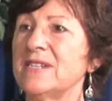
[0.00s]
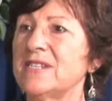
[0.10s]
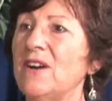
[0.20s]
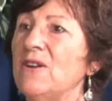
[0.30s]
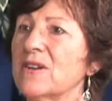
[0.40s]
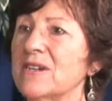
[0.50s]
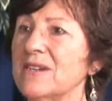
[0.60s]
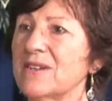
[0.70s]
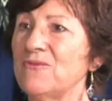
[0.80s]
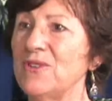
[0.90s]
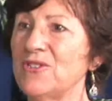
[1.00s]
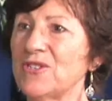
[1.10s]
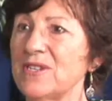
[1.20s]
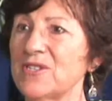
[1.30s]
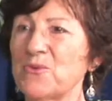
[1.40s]
dark
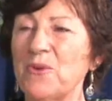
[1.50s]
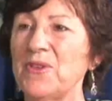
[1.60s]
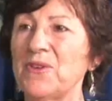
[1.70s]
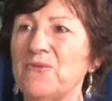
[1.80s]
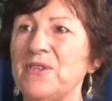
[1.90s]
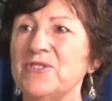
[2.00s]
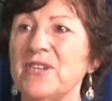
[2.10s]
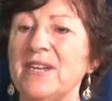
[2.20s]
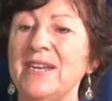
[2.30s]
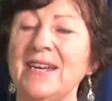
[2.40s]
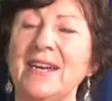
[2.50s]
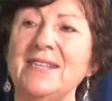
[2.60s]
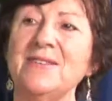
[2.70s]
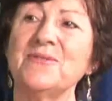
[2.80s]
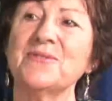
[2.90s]
creature, swathy creature, oh.
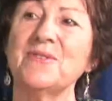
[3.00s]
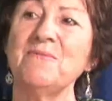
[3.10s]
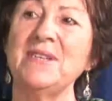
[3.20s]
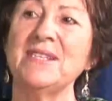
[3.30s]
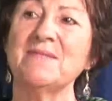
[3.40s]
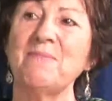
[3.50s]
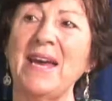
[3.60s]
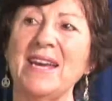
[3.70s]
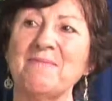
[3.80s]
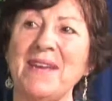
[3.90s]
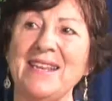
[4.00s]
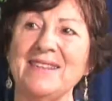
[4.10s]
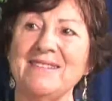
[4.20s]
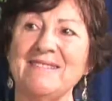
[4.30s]
and it also means bagmen.